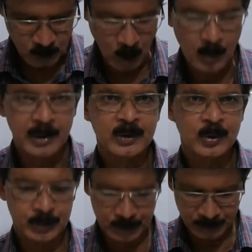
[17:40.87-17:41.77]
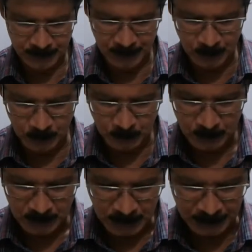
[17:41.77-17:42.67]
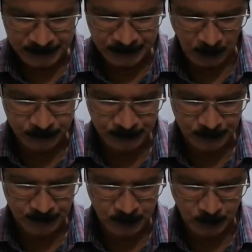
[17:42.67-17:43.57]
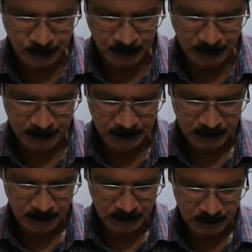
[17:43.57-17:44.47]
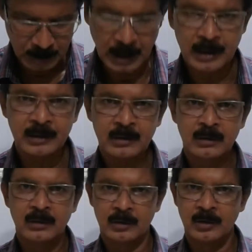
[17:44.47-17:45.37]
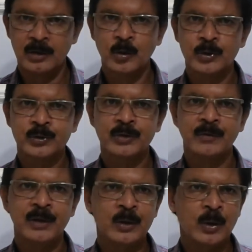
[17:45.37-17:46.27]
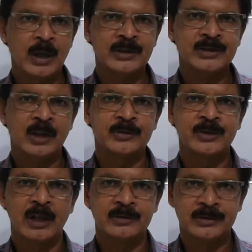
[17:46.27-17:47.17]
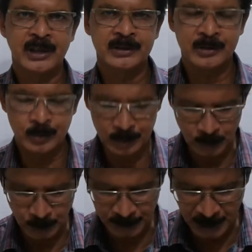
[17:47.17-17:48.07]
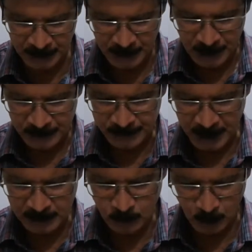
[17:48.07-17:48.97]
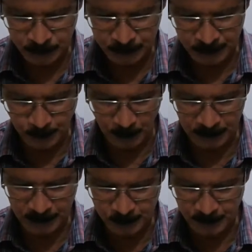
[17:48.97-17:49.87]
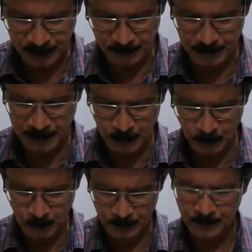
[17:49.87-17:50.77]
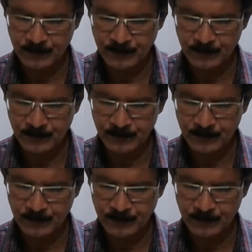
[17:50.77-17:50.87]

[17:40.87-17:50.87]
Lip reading: Robert goes to the window and shouts into the courtyard. And he goes to the window and shouts downstairs into the courtyard, saying, Monsieur de Poligny to me, will you?